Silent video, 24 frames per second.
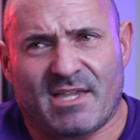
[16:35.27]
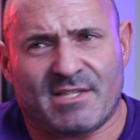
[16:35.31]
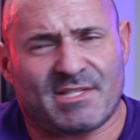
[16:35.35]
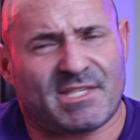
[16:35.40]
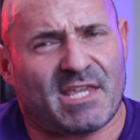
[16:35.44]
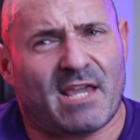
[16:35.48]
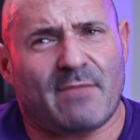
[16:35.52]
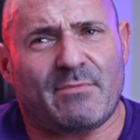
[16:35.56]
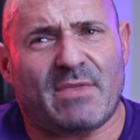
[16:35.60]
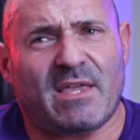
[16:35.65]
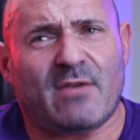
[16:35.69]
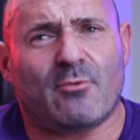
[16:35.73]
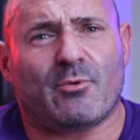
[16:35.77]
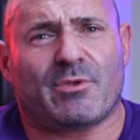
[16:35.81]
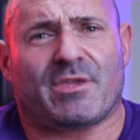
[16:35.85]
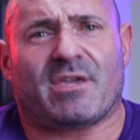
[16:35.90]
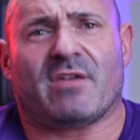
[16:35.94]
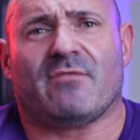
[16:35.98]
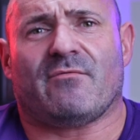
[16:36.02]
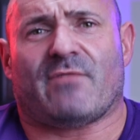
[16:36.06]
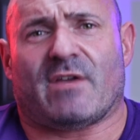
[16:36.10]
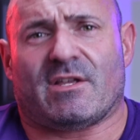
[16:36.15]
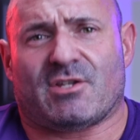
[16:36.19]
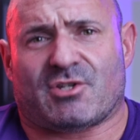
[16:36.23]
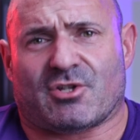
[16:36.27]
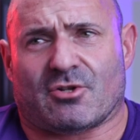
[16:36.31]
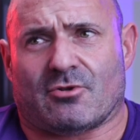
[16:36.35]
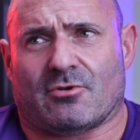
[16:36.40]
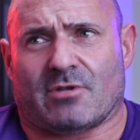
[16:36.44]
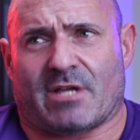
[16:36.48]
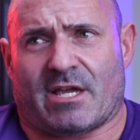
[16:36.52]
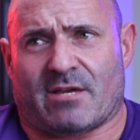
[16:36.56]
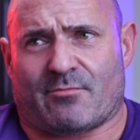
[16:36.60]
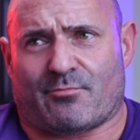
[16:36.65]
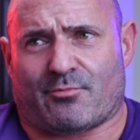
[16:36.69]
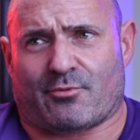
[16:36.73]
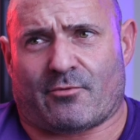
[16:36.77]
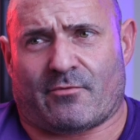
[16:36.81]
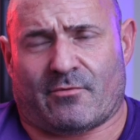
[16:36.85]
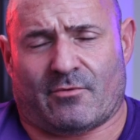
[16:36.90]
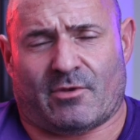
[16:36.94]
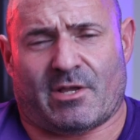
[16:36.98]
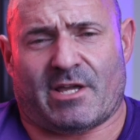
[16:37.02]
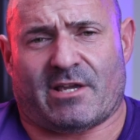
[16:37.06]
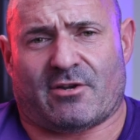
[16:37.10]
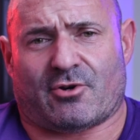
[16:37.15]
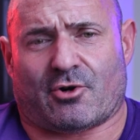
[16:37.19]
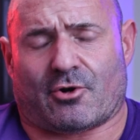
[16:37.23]
Same thing with conventional
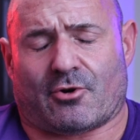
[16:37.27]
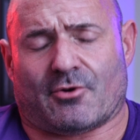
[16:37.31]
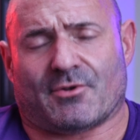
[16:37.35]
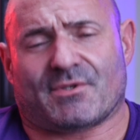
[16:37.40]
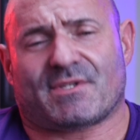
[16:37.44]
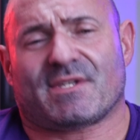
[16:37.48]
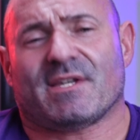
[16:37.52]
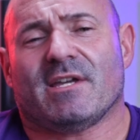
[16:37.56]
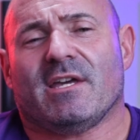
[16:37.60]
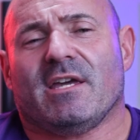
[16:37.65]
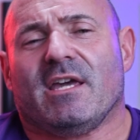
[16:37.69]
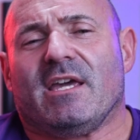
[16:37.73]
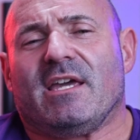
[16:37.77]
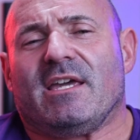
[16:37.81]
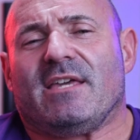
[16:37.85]
leg curls.